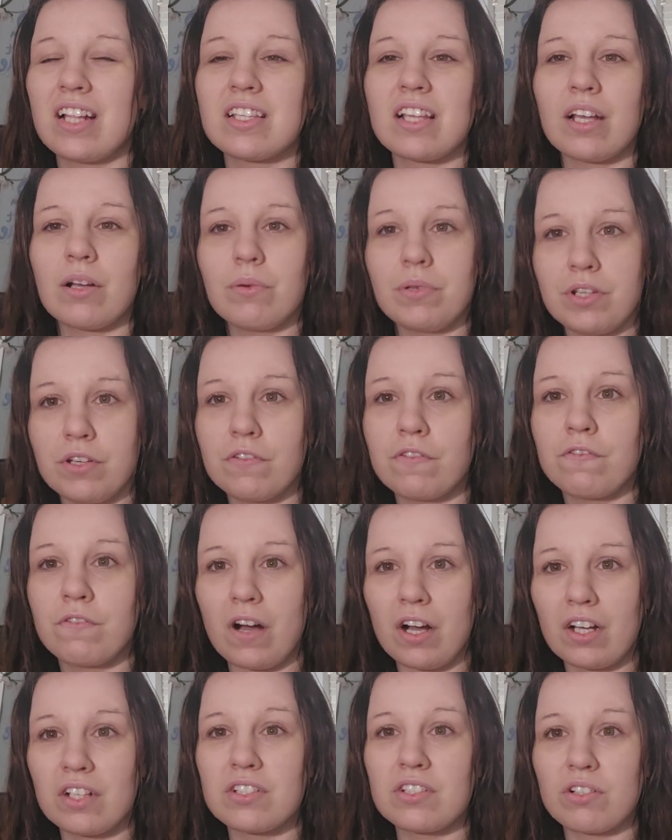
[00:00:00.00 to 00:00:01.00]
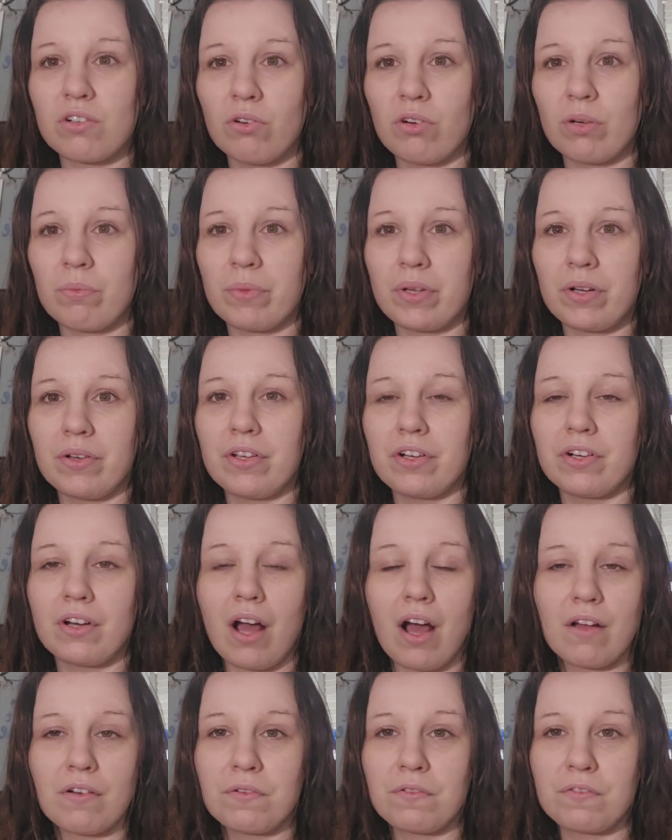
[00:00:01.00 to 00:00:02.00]
like when you fuck a Scorpio, you're
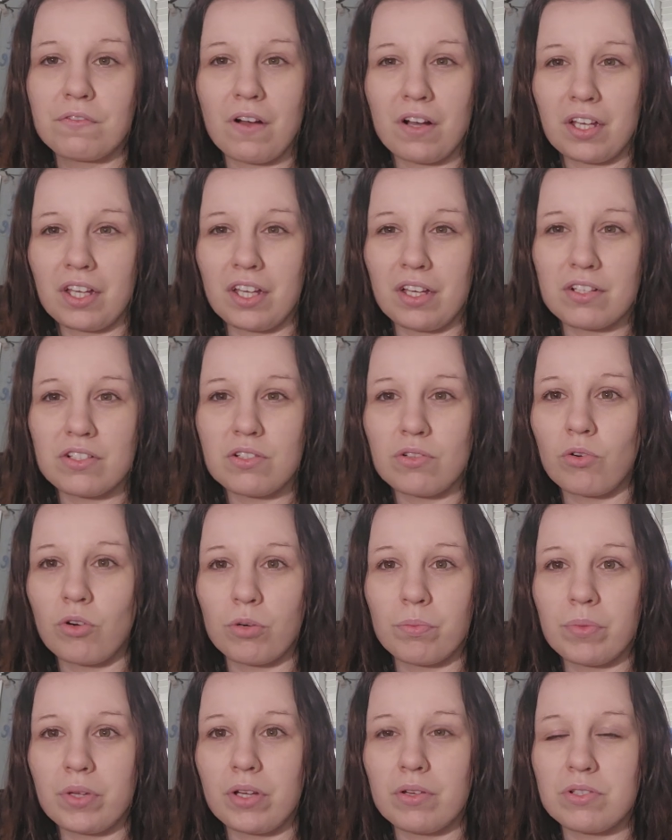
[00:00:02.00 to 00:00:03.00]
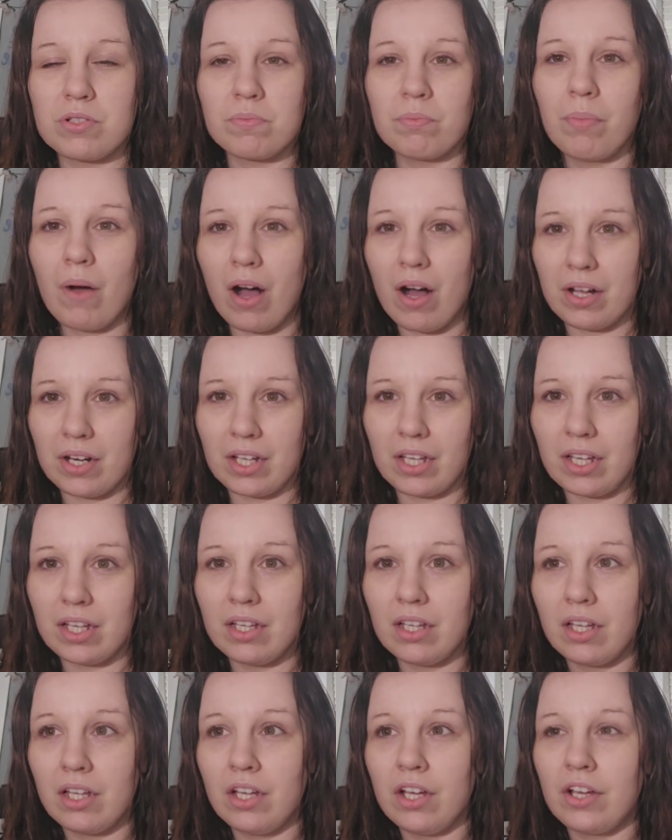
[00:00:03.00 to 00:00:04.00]
not fucking a Scorpio's body,
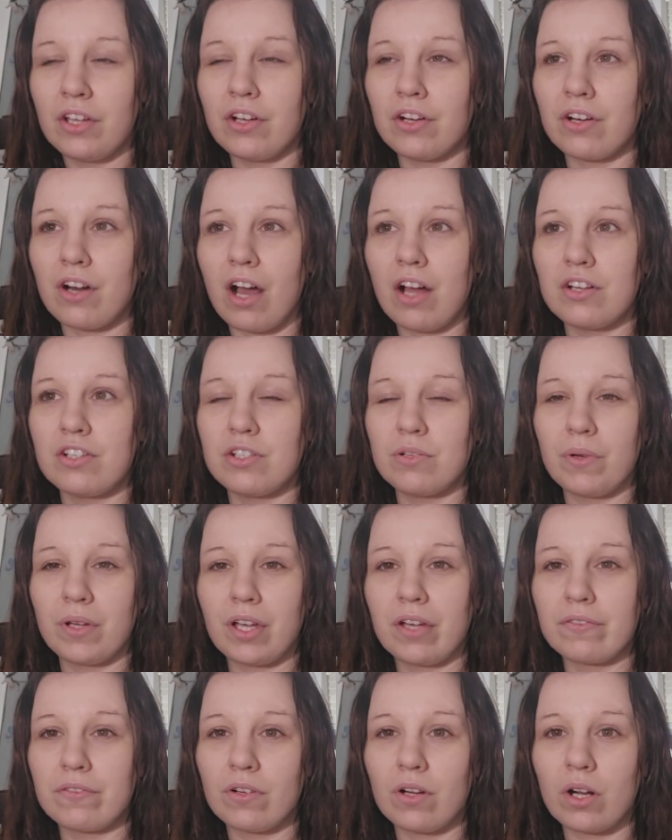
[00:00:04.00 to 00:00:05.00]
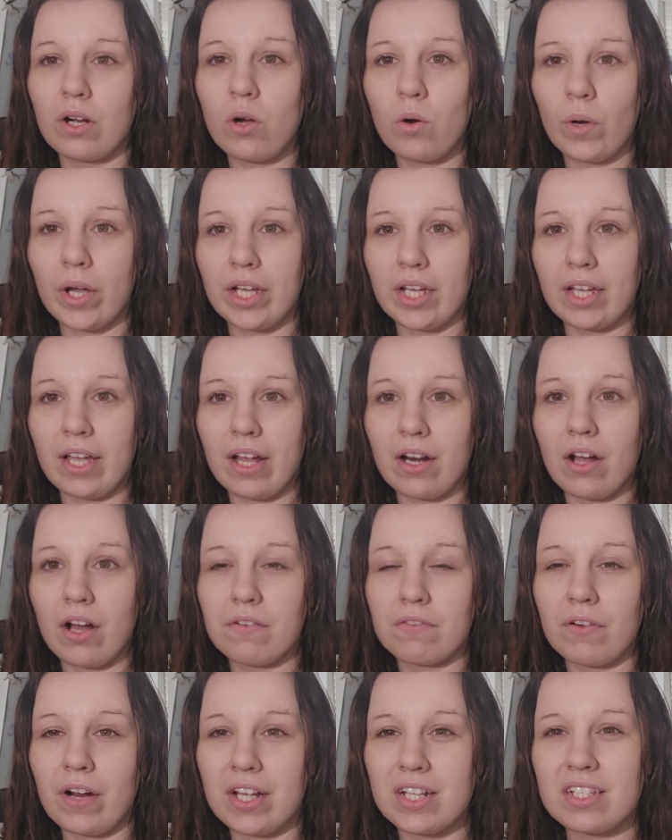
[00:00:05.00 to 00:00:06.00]
you're not doing it for a quick get
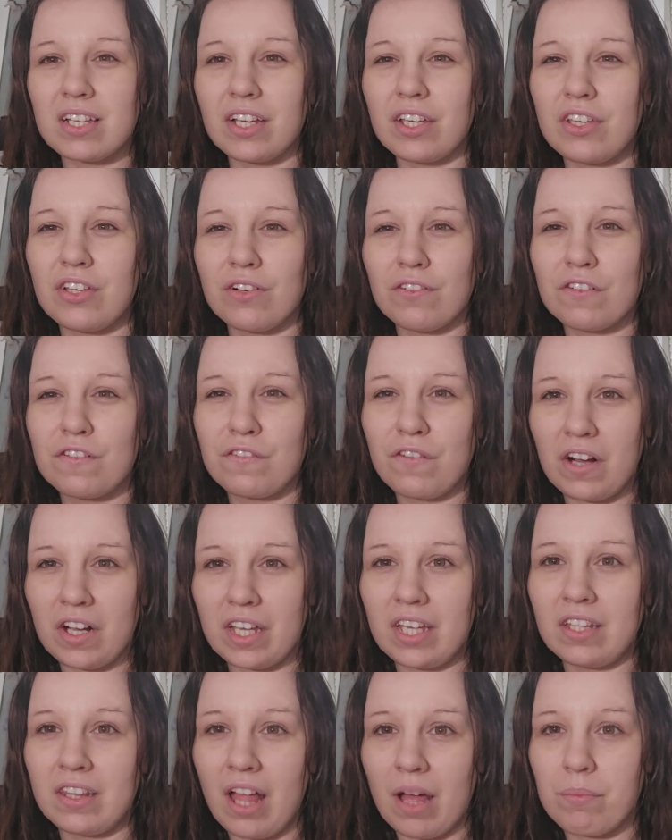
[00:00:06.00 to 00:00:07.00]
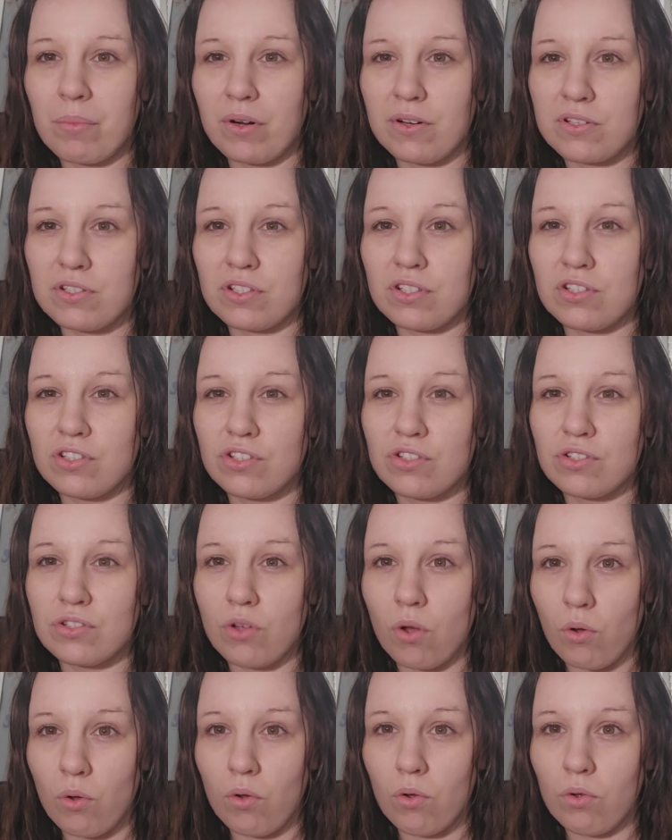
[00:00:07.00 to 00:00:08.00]
off, right? It's like you're fucking that person's
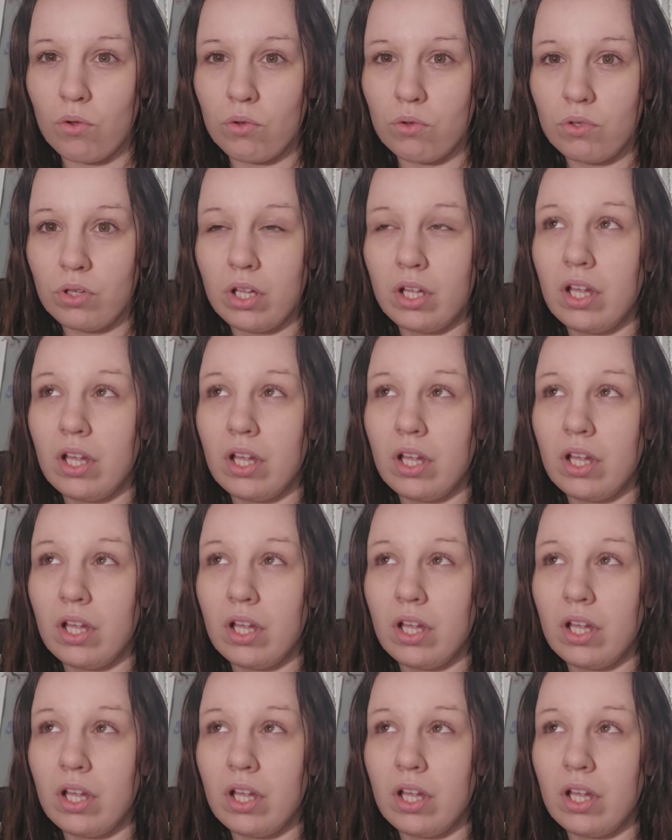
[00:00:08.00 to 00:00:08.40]
soul.